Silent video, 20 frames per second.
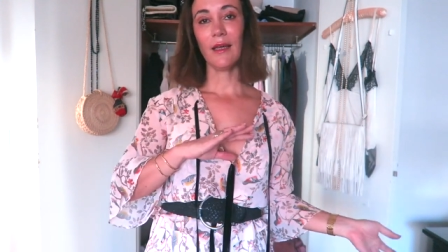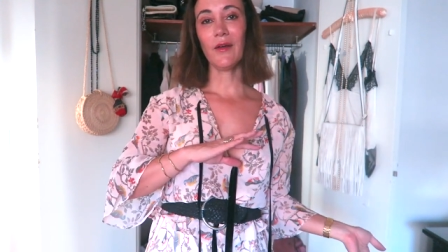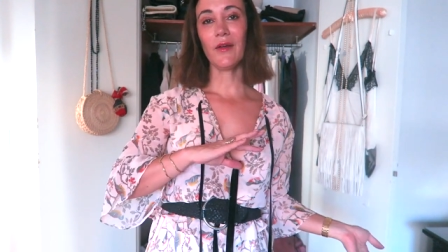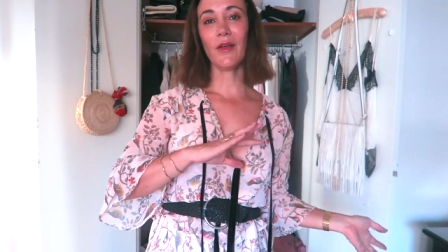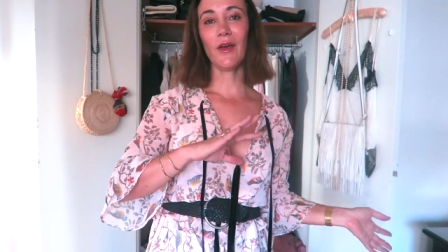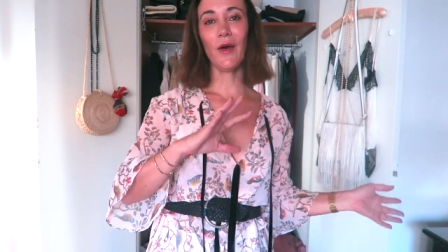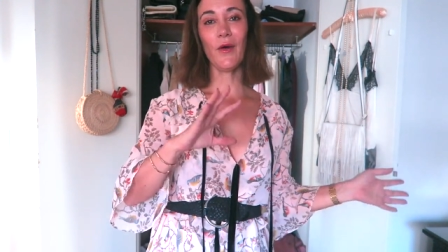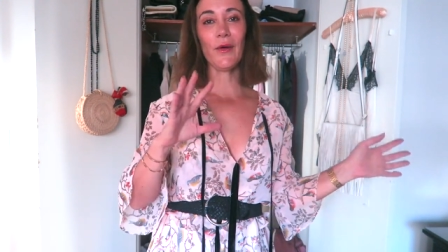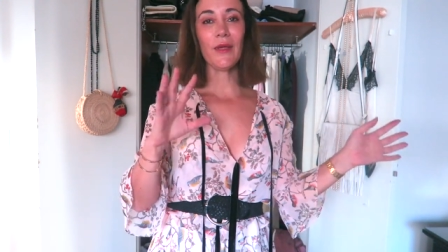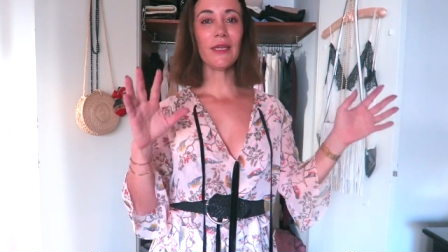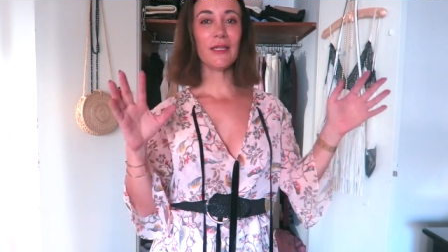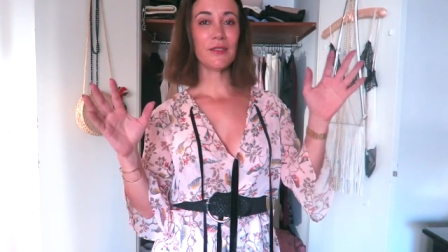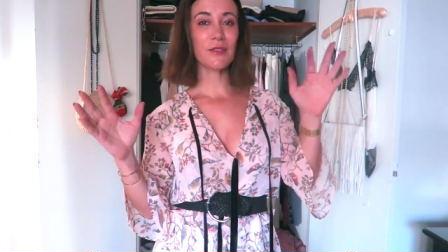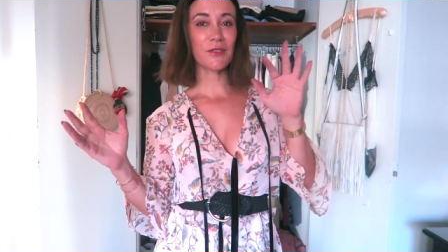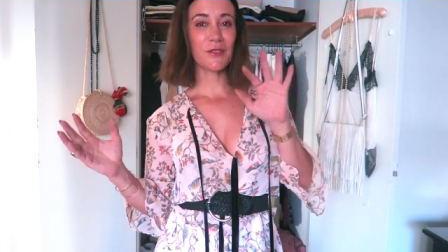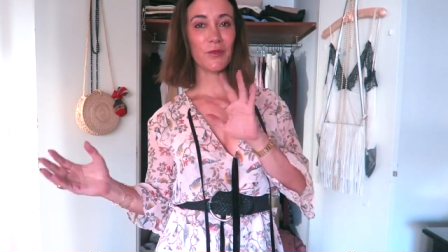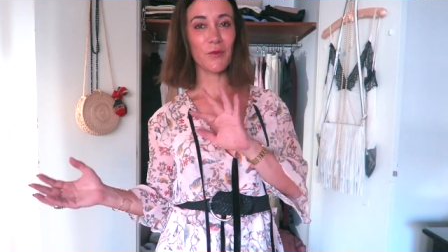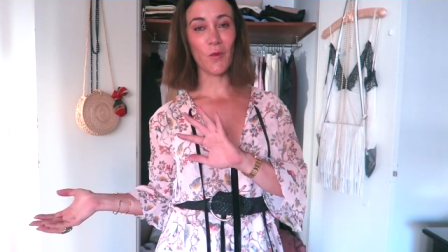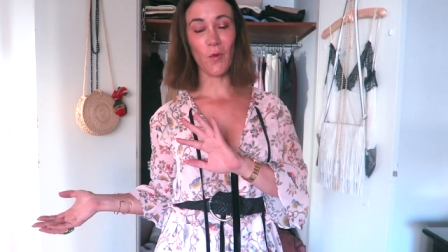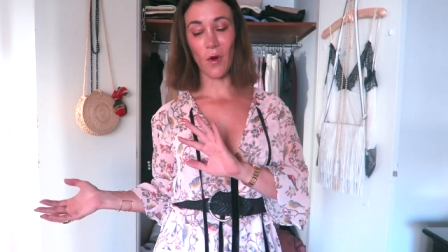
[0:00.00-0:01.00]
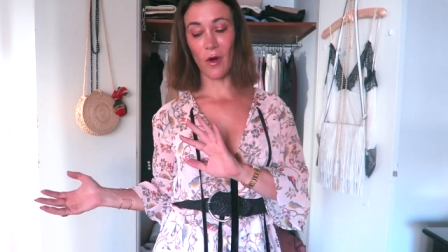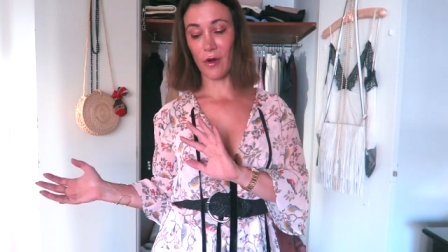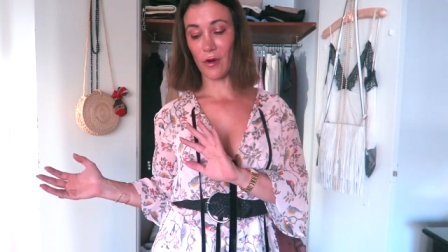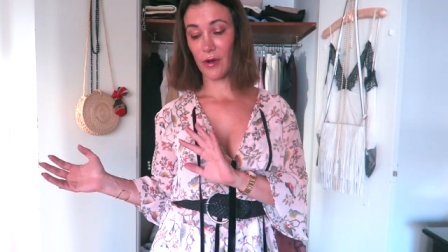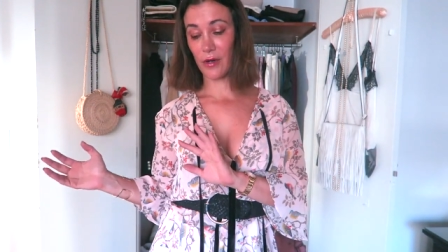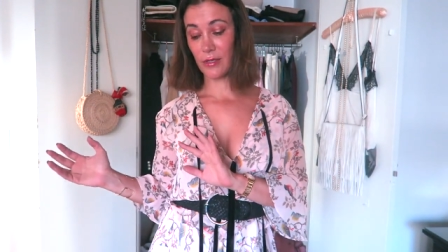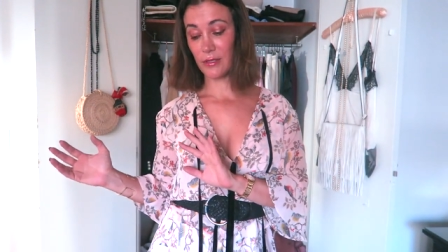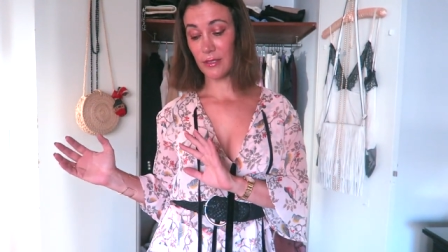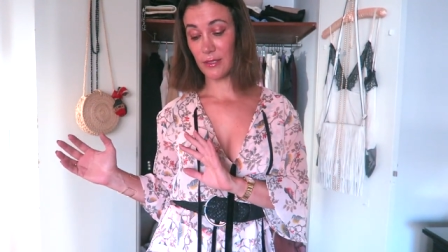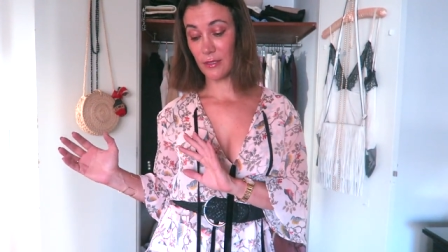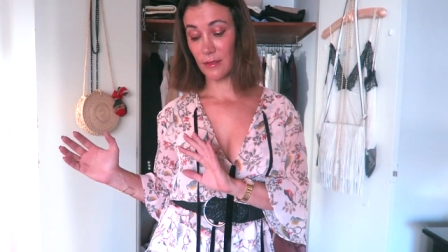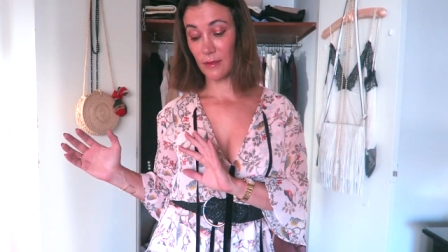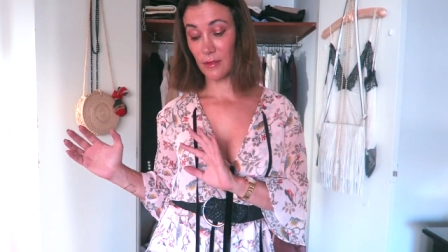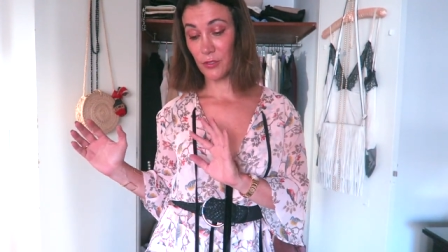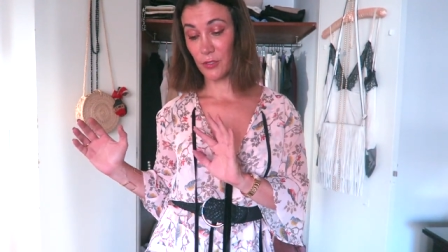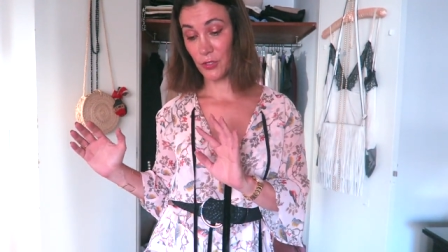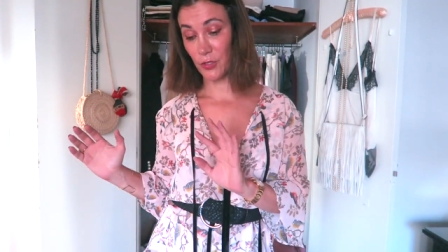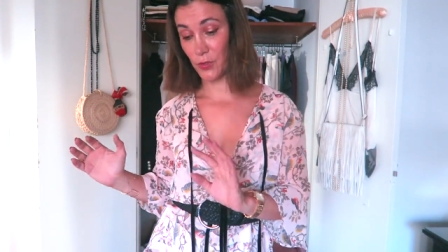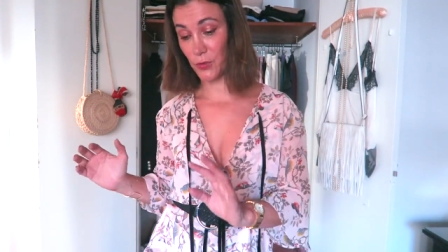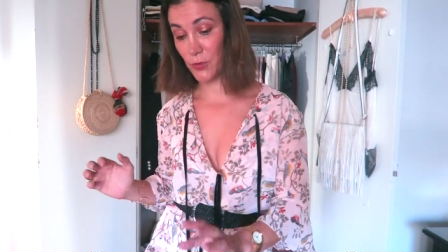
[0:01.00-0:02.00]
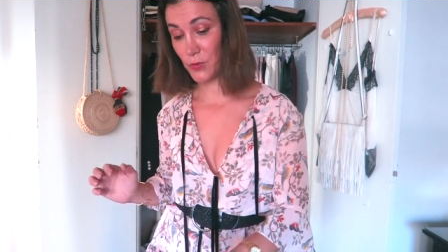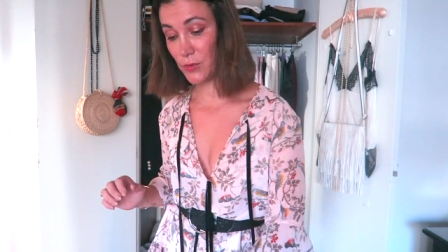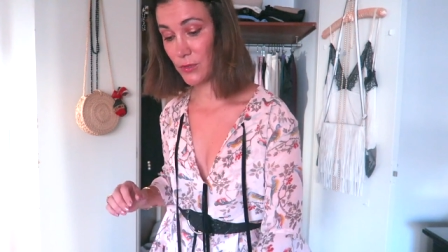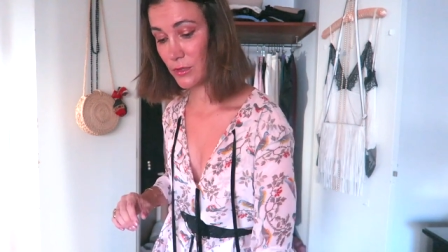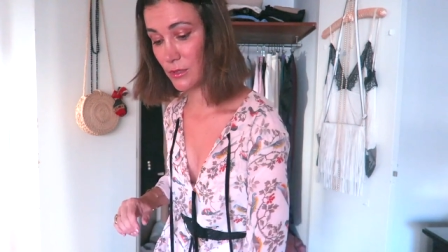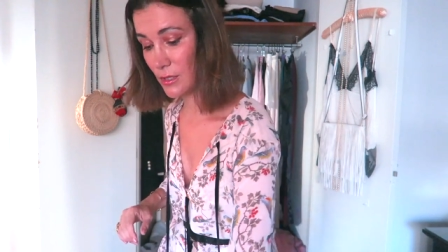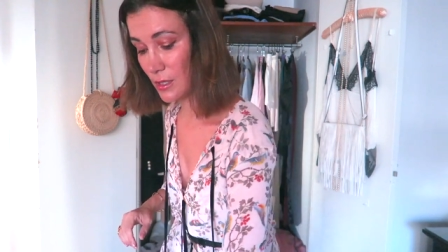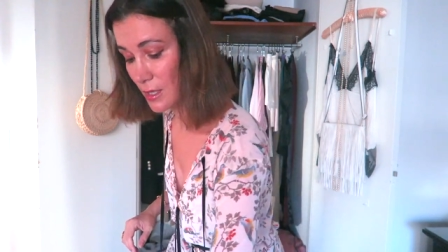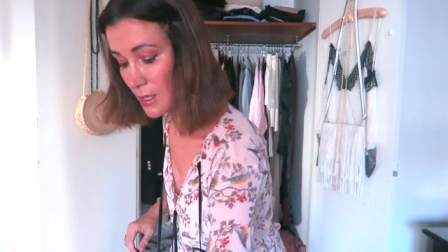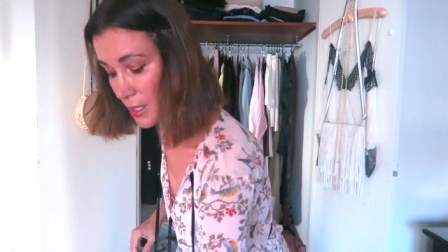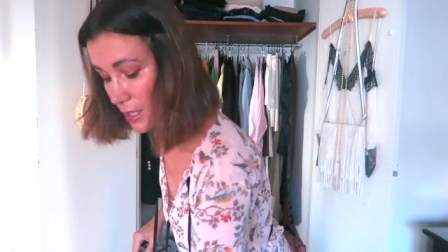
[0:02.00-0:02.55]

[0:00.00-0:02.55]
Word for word: going into worse shoes,